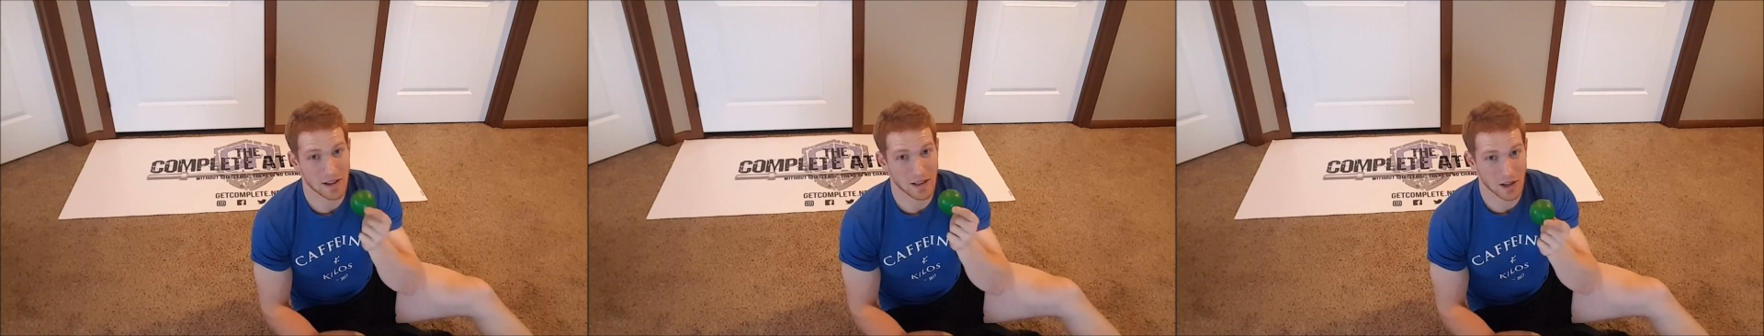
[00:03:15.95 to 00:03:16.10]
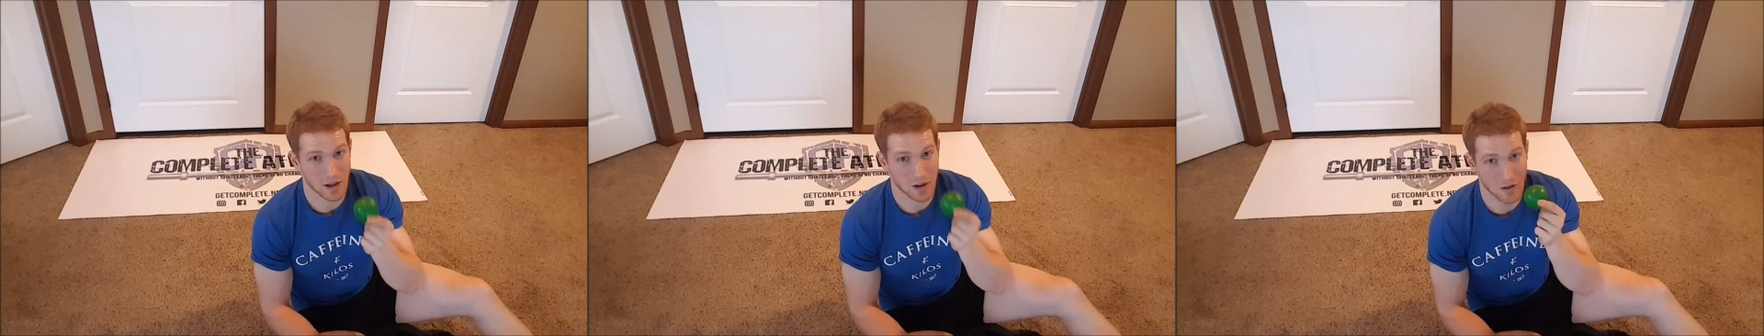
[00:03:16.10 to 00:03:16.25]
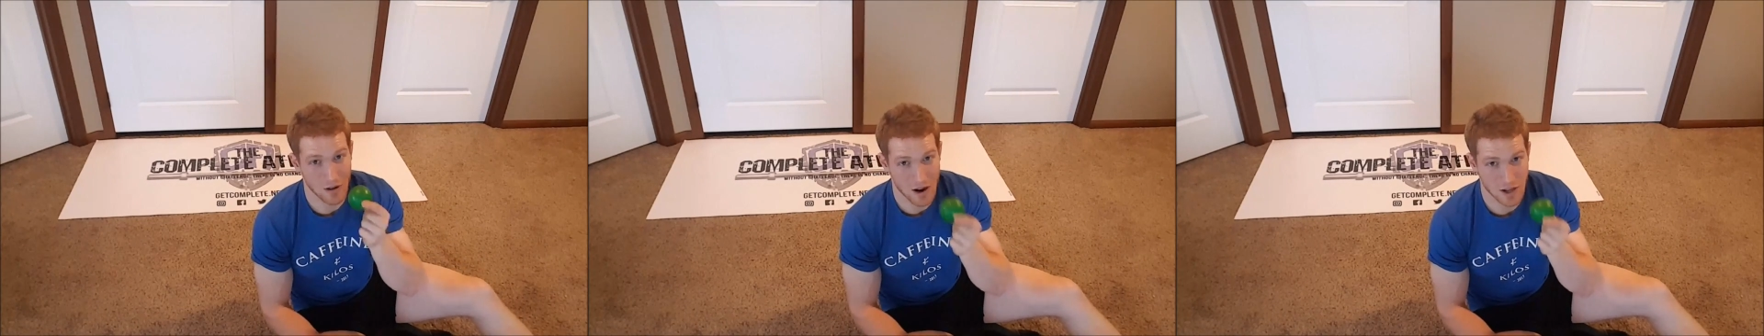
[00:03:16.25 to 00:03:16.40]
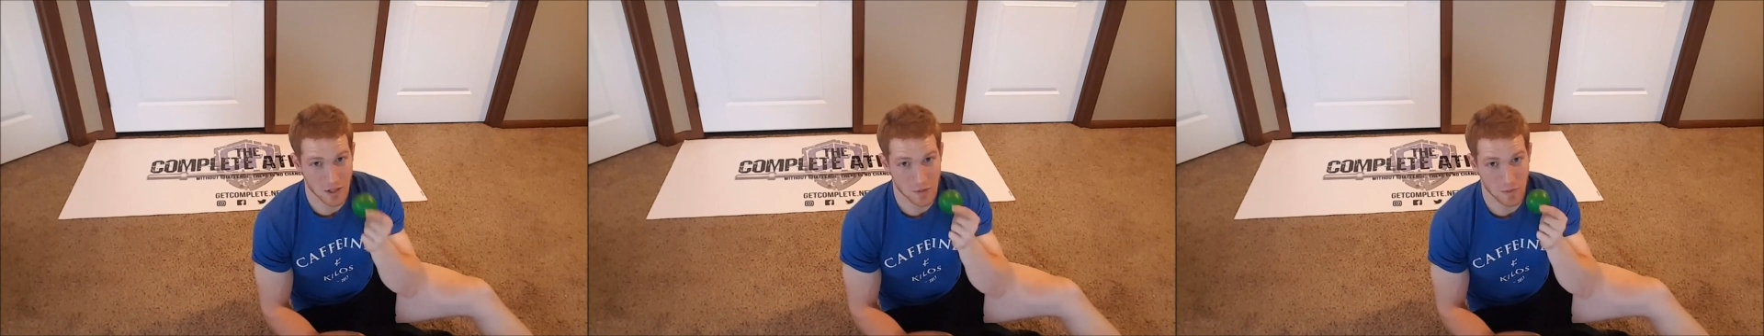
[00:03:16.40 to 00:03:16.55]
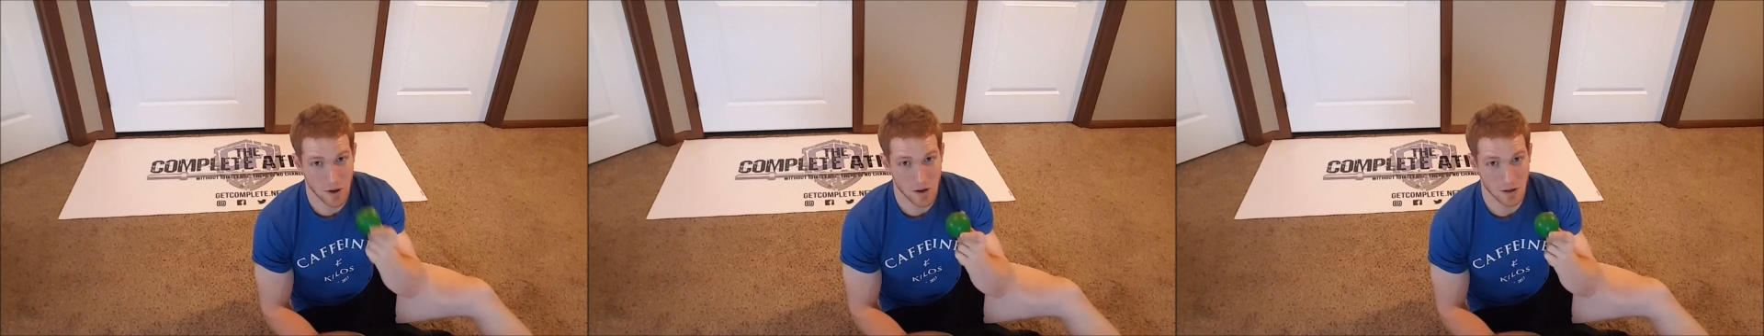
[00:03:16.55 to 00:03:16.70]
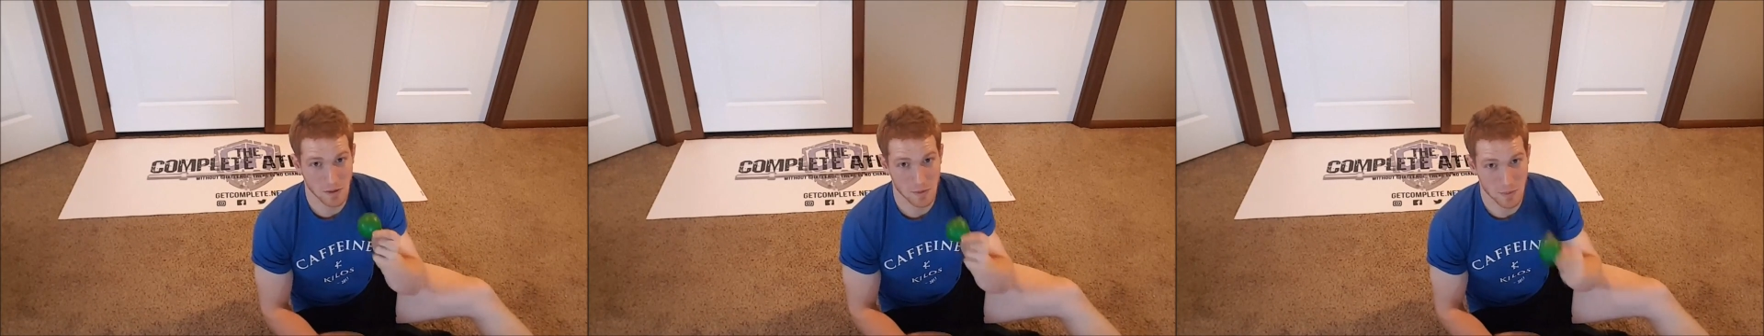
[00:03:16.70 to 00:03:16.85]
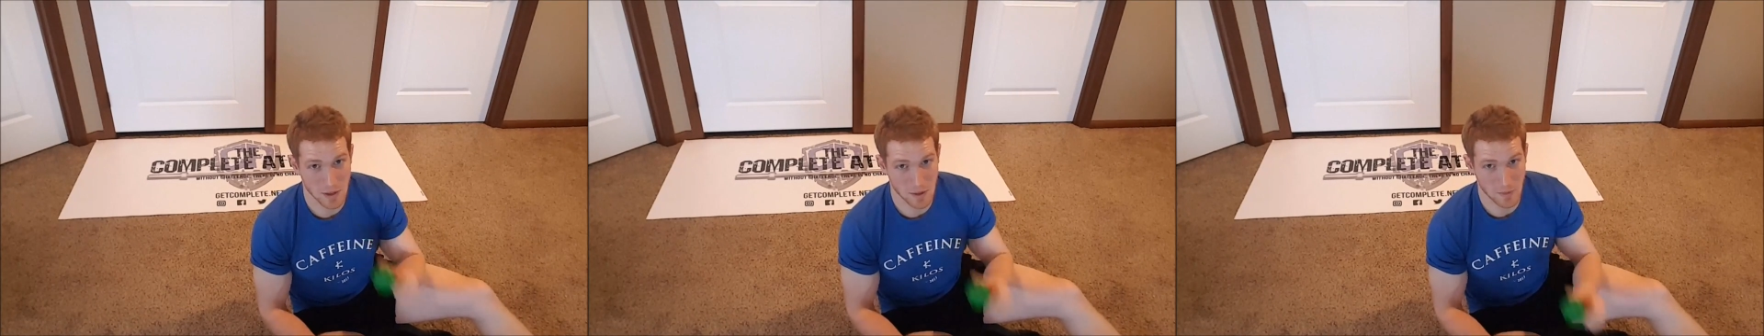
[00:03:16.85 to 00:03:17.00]
a lacrosse
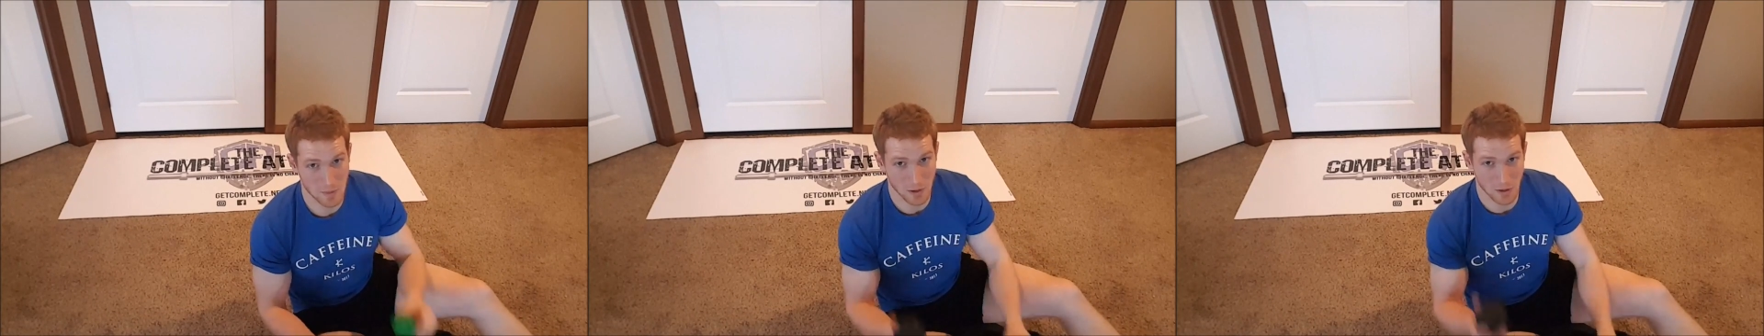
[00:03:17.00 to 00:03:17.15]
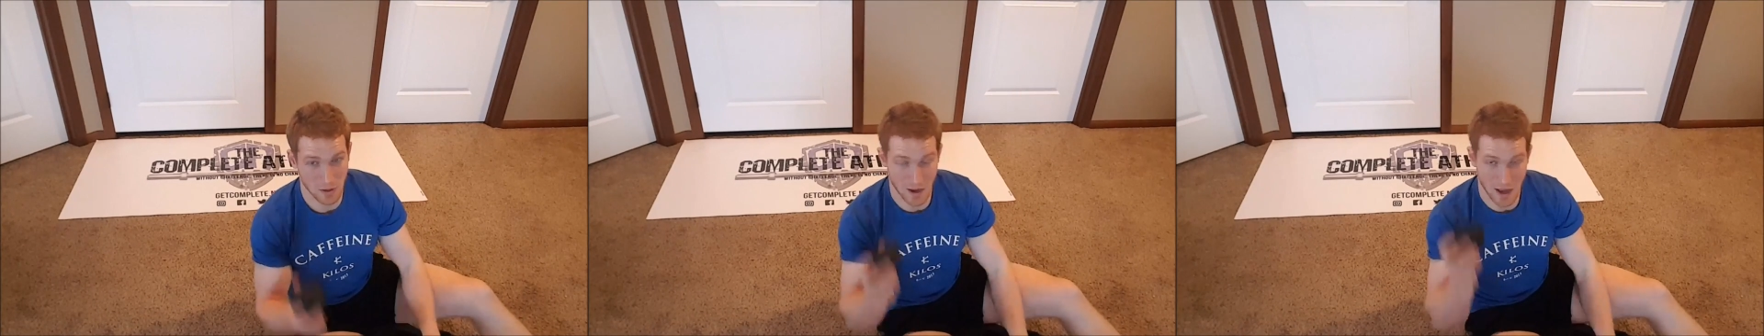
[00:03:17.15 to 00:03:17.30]
ball to people,